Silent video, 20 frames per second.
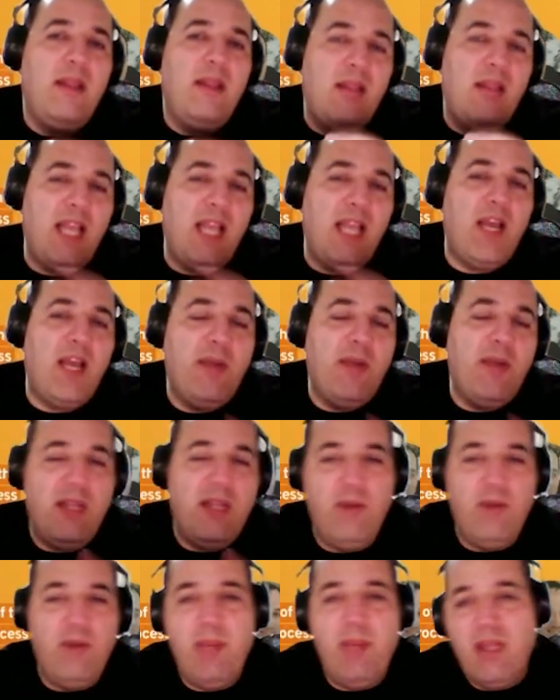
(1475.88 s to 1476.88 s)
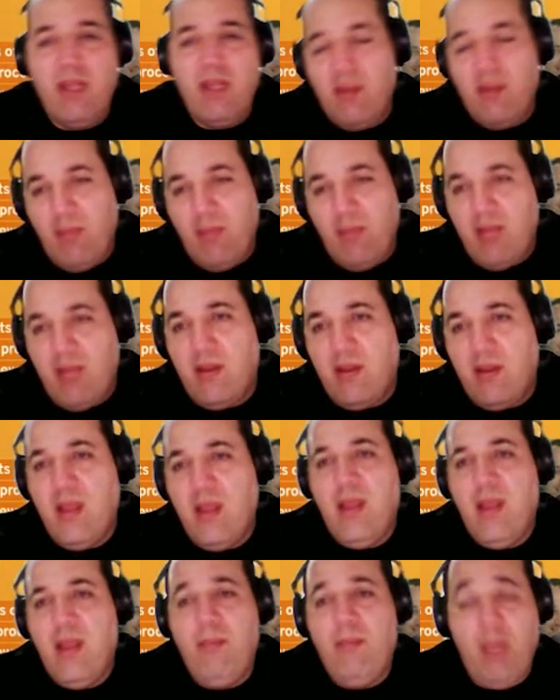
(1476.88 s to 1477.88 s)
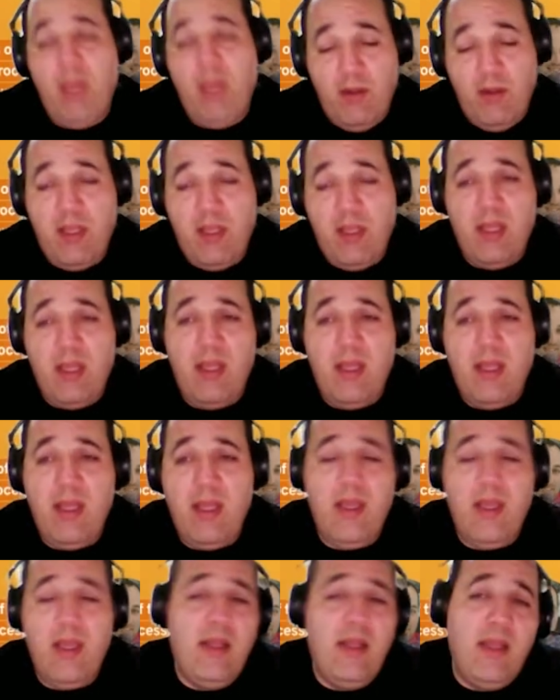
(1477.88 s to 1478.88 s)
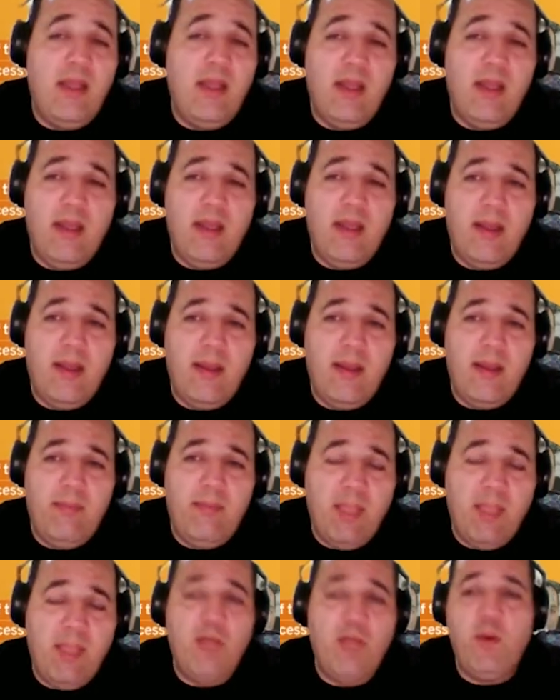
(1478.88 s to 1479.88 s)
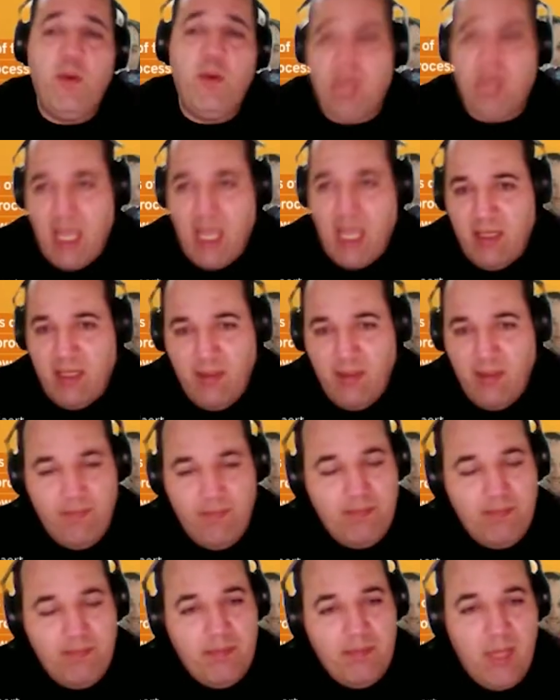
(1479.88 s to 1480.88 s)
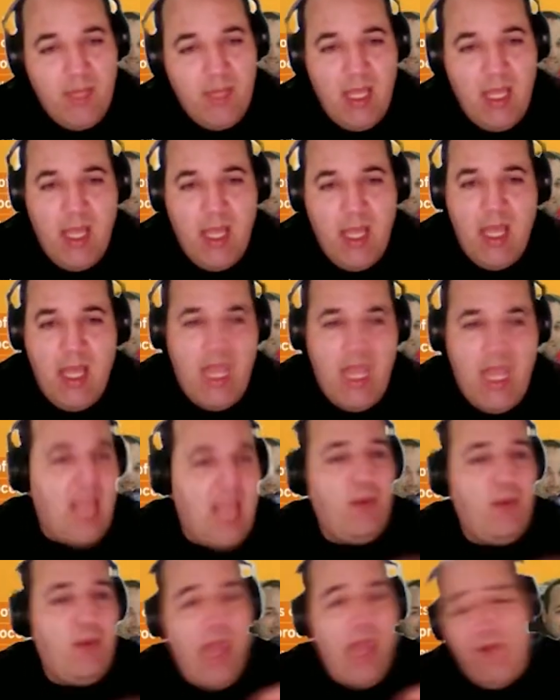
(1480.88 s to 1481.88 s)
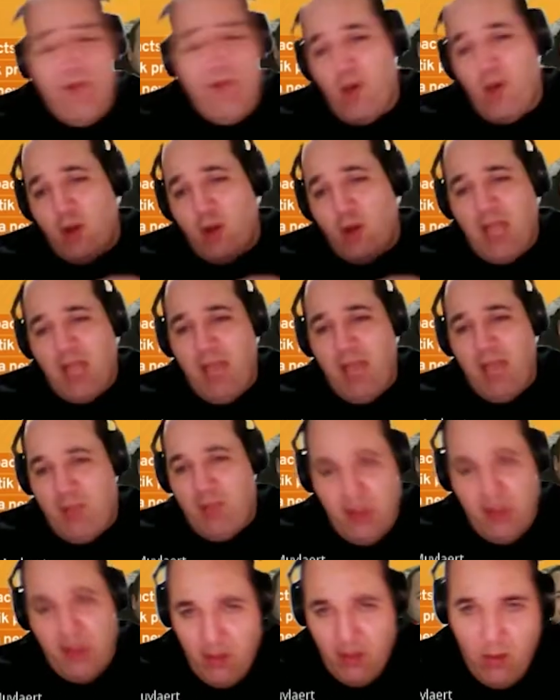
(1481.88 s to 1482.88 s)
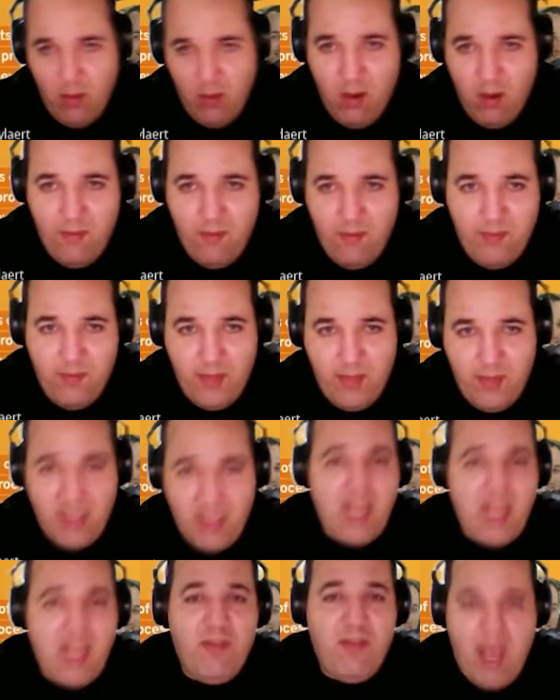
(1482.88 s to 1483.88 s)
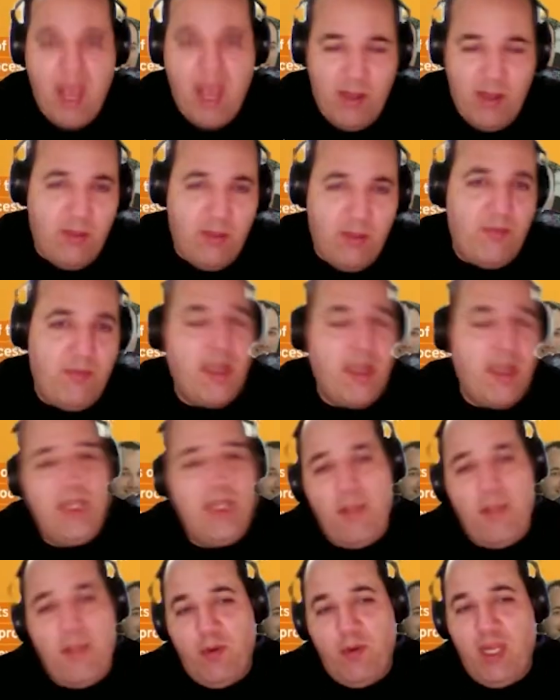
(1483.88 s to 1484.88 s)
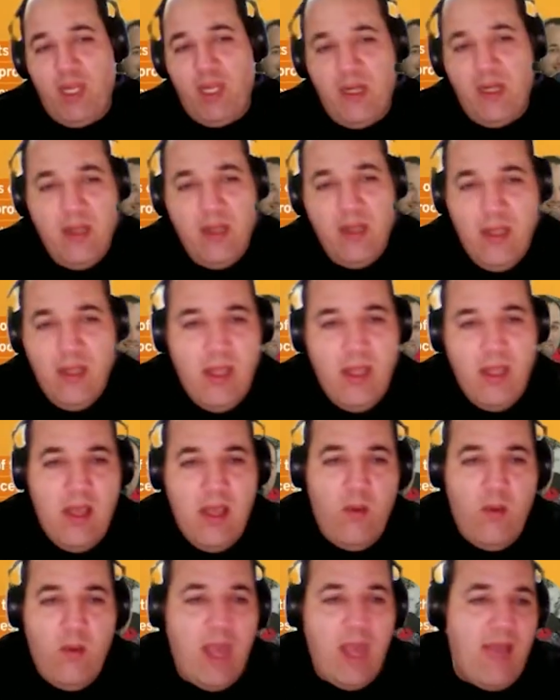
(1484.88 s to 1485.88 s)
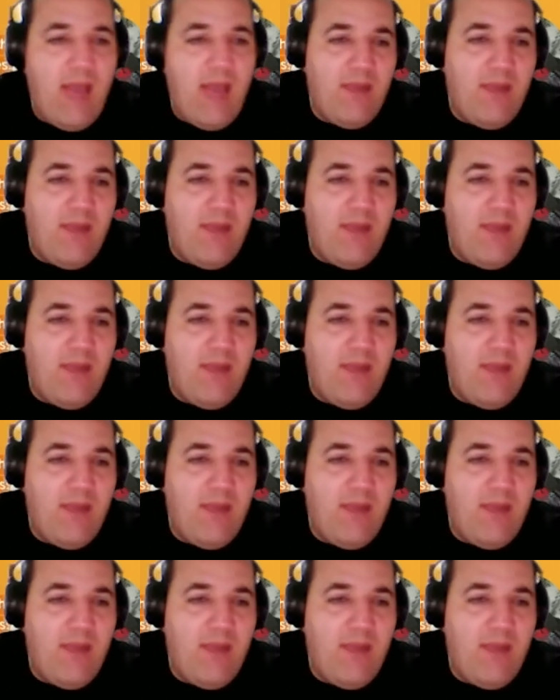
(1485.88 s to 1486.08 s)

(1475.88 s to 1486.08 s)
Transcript: hours and 3 minutes, the meeting will start. And we have all types of dissatisfactions. For example, here we have